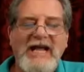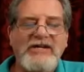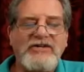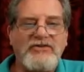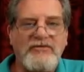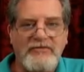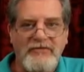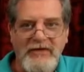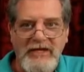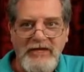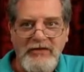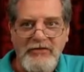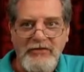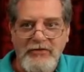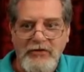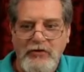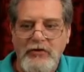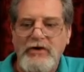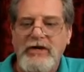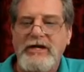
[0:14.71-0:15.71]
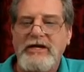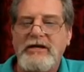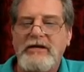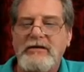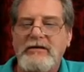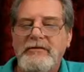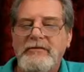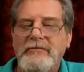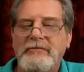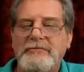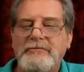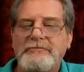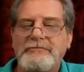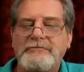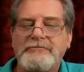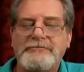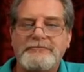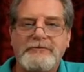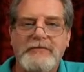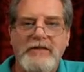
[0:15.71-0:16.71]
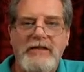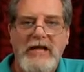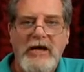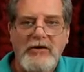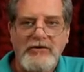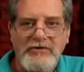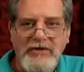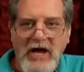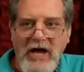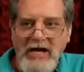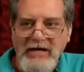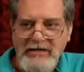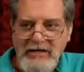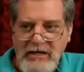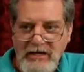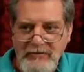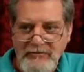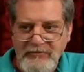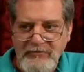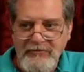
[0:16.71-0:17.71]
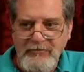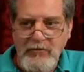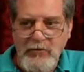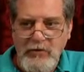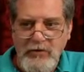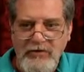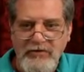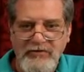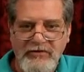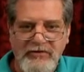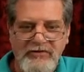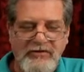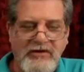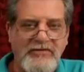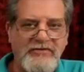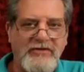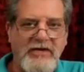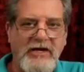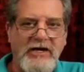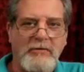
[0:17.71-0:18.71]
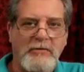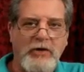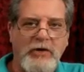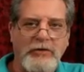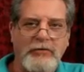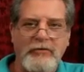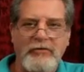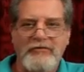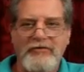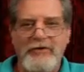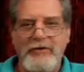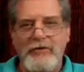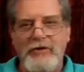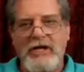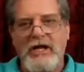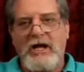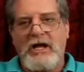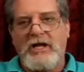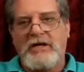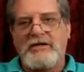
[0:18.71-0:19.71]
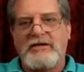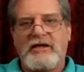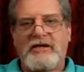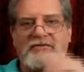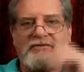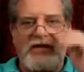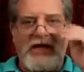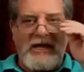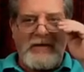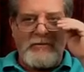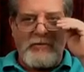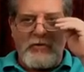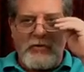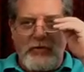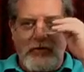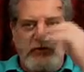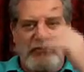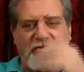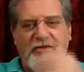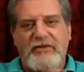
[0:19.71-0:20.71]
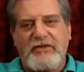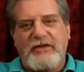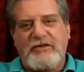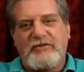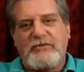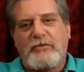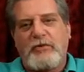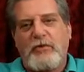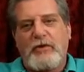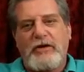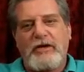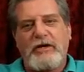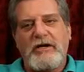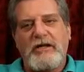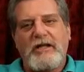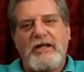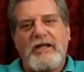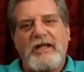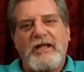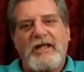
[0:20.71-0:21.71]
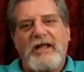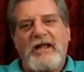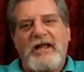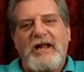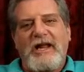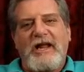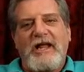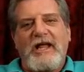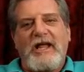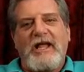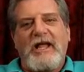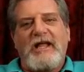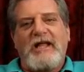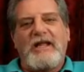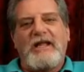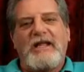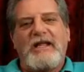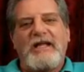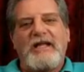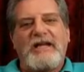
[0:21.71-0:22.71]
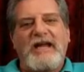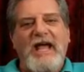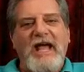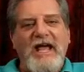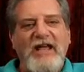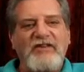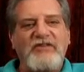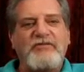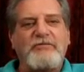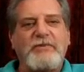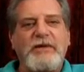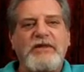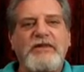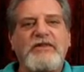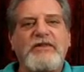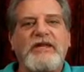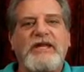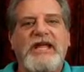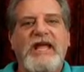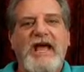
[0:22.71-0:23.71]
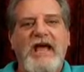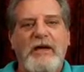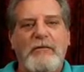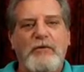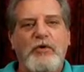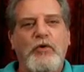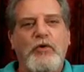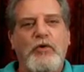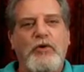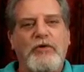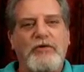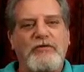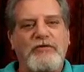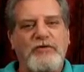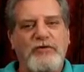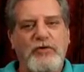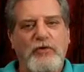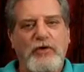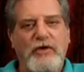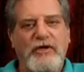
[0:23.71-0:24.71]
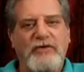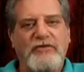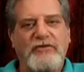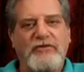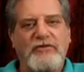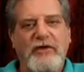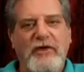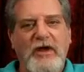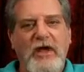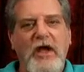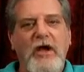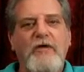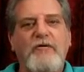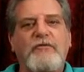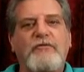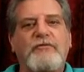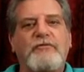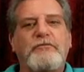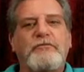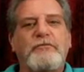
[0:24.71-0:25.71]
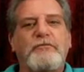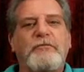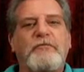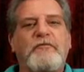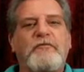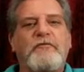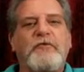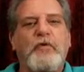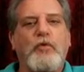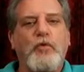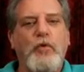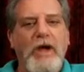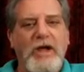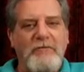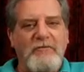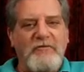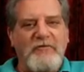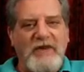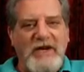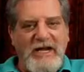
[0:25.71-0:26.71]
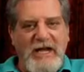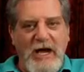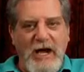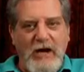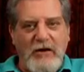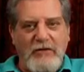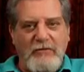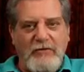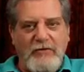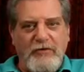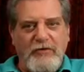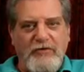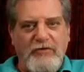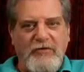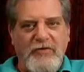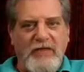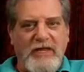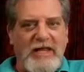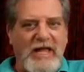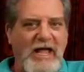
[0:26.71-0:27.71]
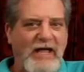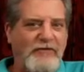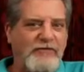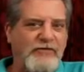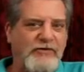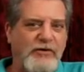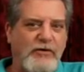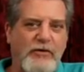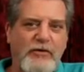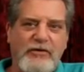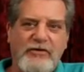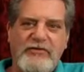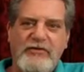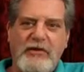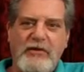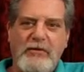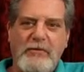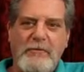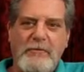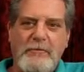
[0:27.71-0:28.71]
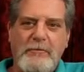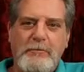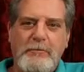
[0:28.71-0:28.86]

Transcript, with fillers: HV30. Now it's high def, of course. As I said, I'm only reviewing high def camcorders at this point. It has been the camcorder of choice for web videographers for the last year or so.